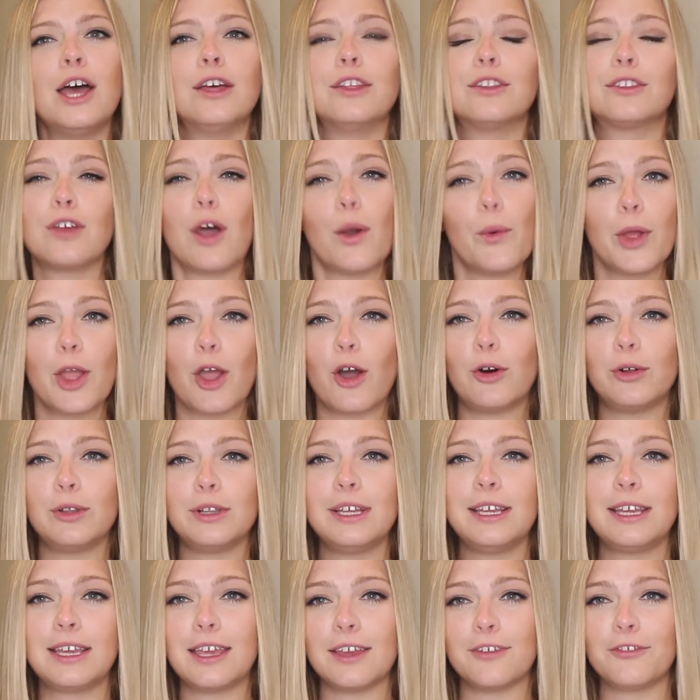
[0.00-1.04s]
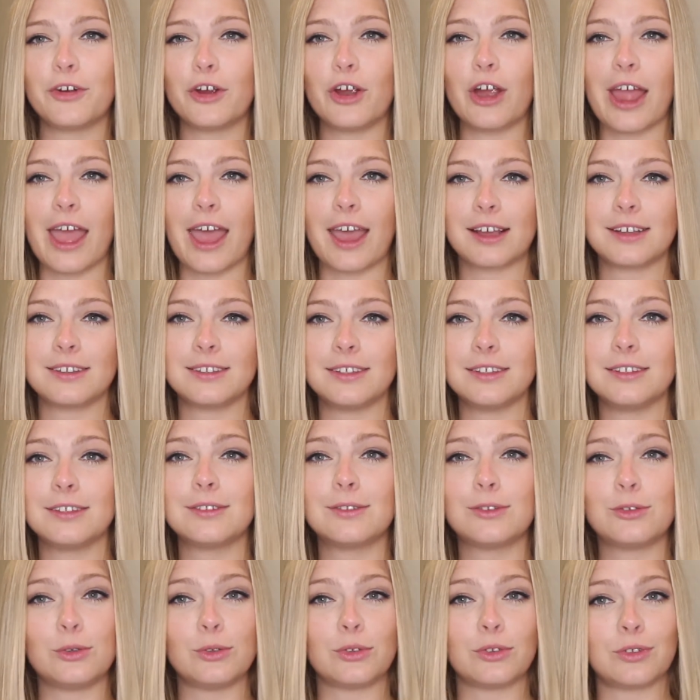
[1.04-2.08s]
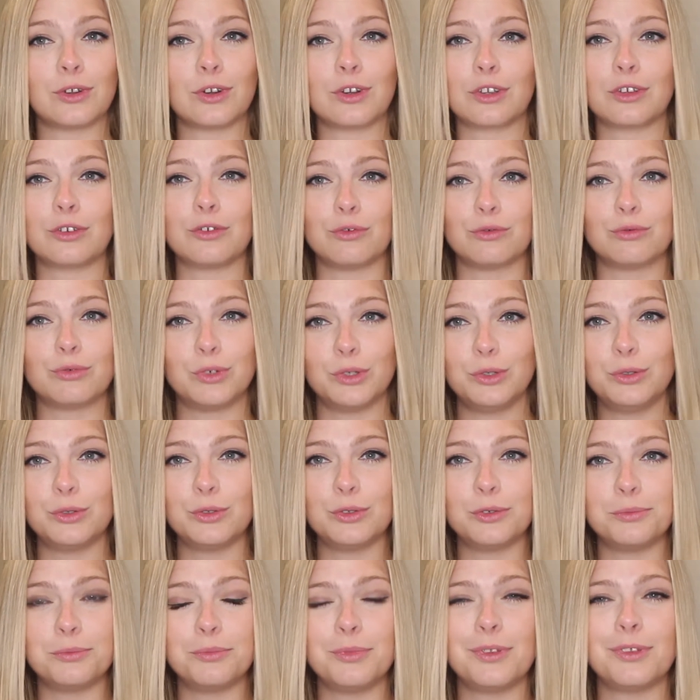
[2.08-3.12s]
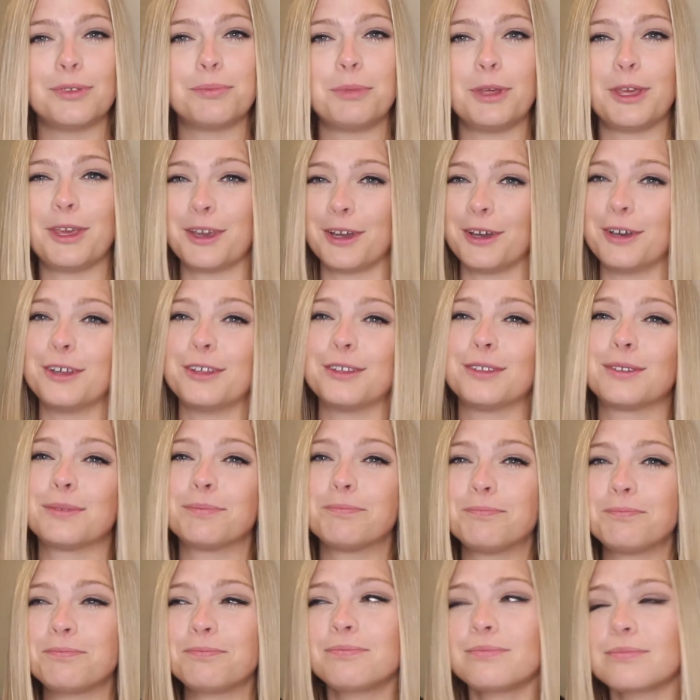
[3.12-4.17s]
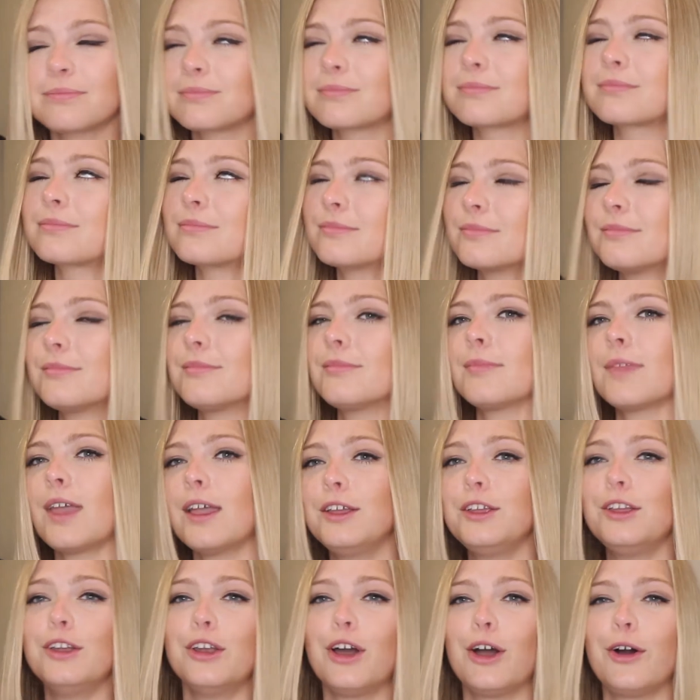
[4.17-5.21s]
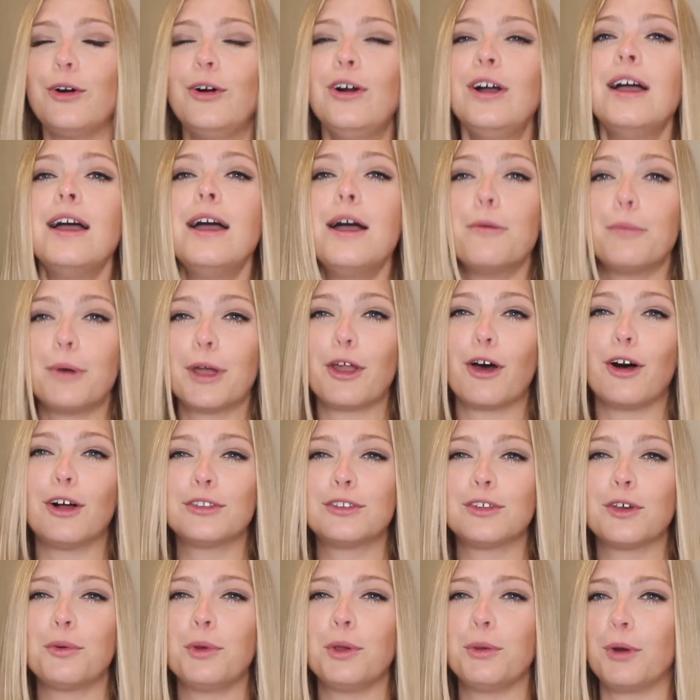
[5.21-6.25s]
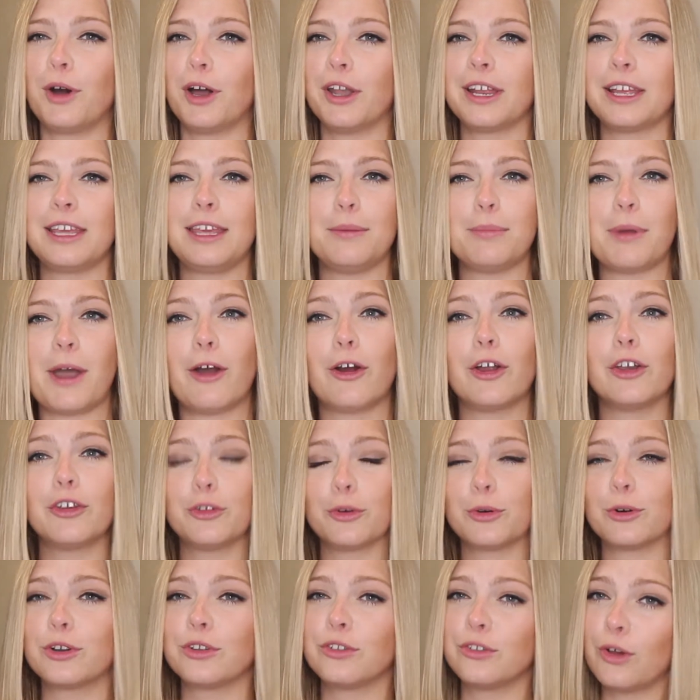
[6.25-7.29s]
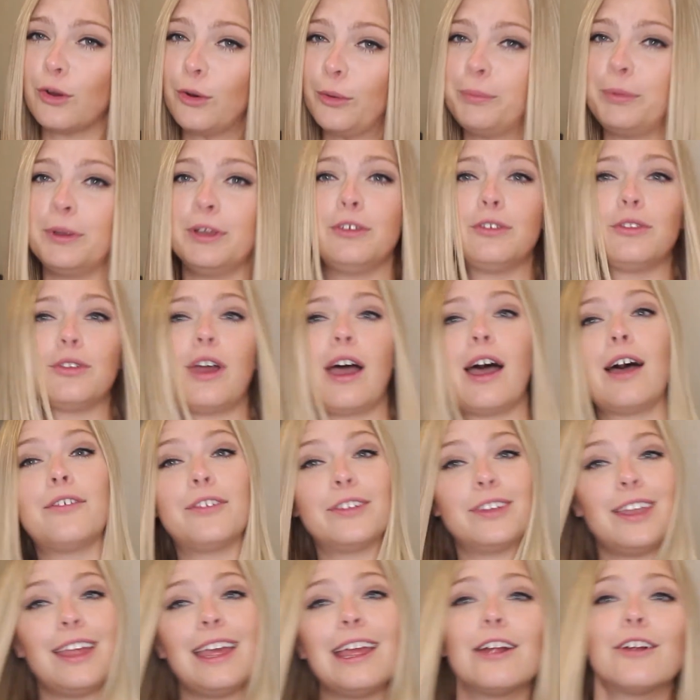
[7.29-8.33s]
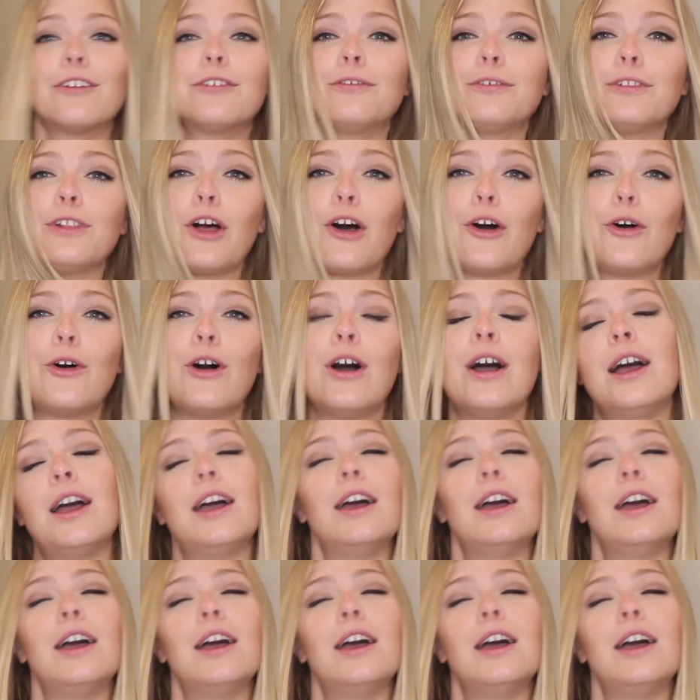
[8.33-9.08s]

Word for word: so we only give her access to certain rooms because you know but also we want to keep our doors open to have an airflow